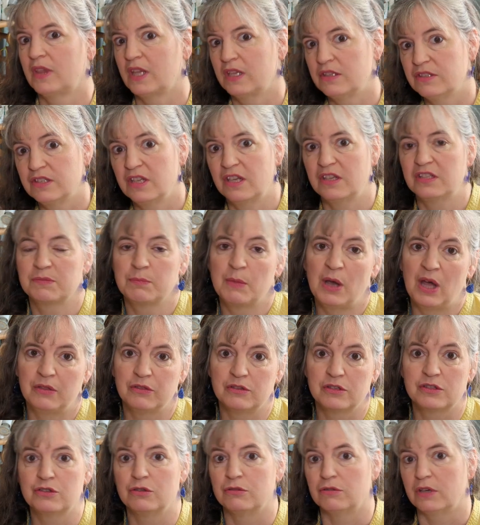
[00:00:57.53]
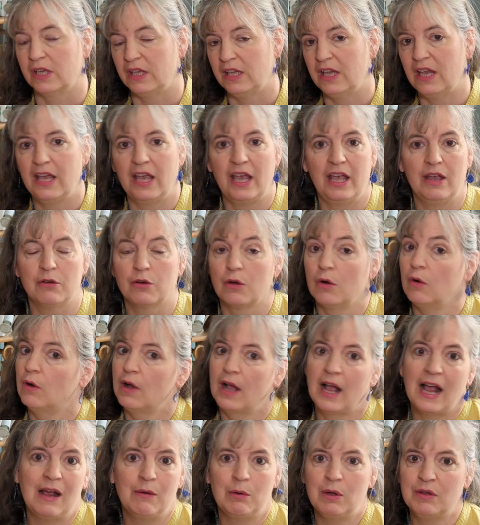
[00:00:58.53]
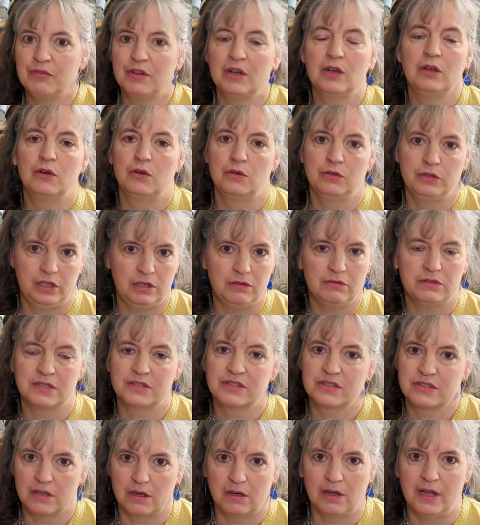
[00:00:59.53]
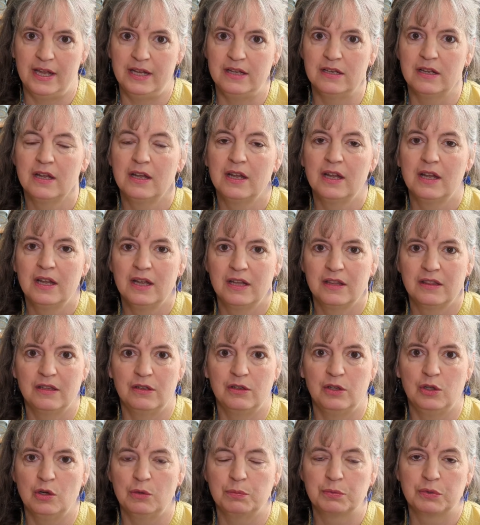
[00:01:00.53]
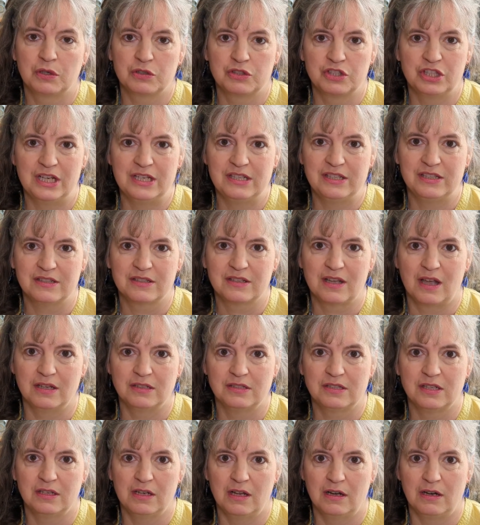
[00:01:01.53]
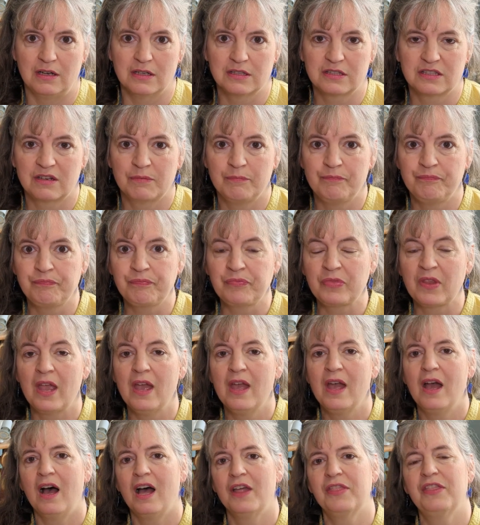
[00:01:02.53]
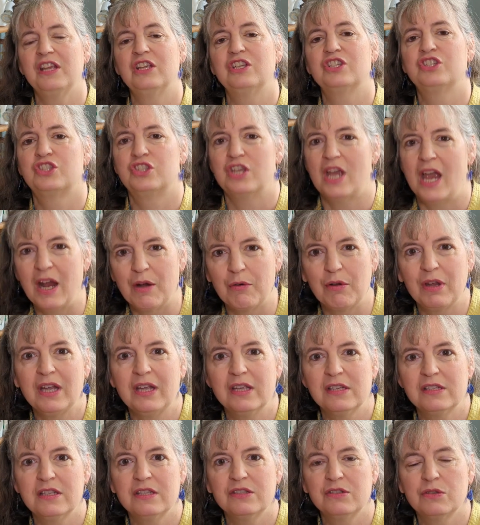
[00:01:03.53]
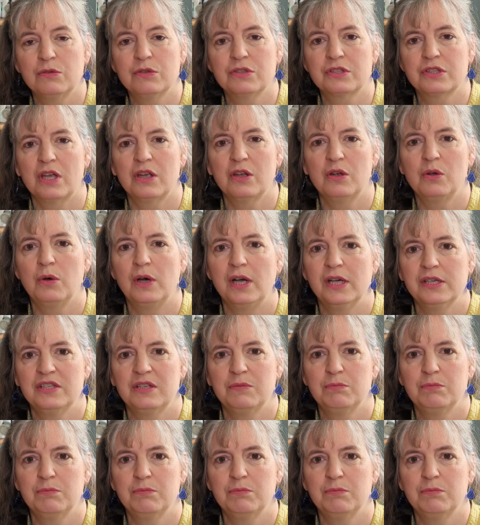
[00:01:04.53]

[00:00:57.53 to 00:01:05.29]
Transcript: 6 months or a year or however long you decide that your project is going to last. I think sharing it is also quite